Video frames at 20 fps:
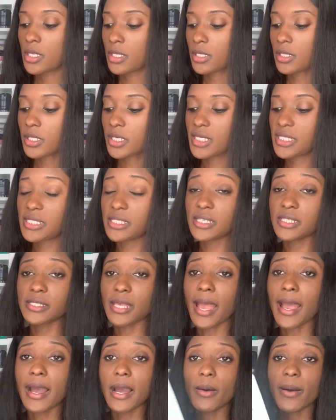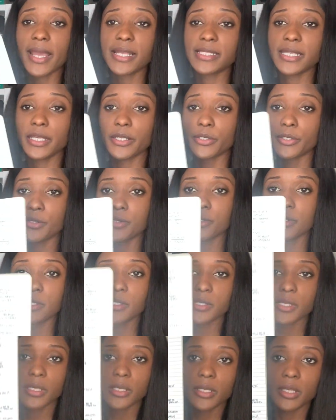this is how I take
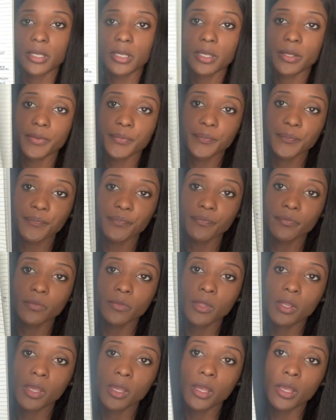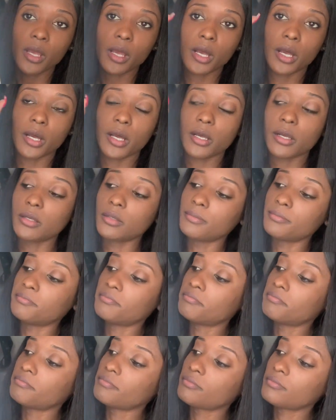notes. I
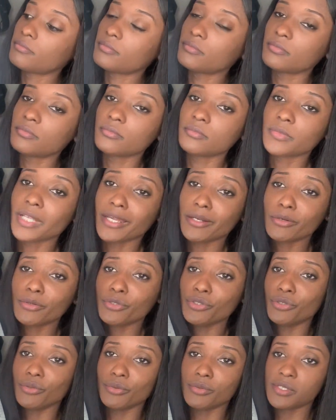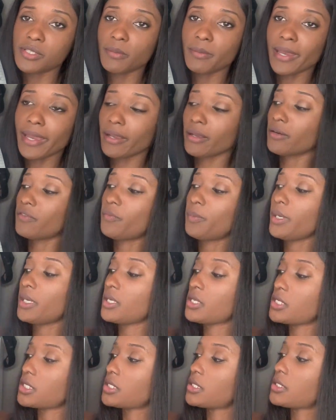don't use the back of
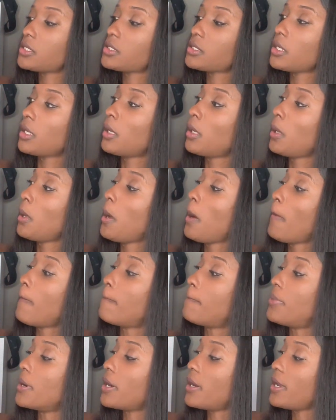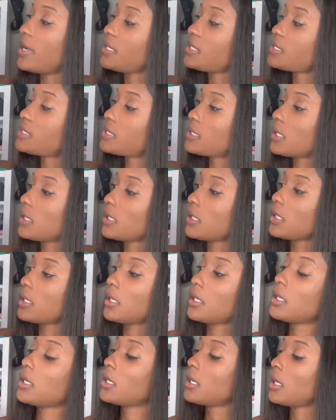pages, but
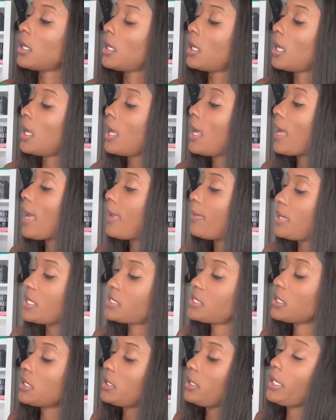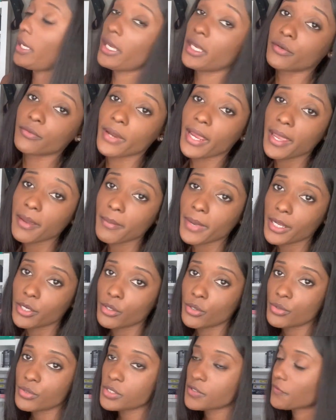I basically handwrite my
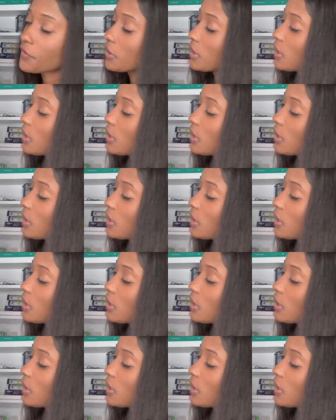notes for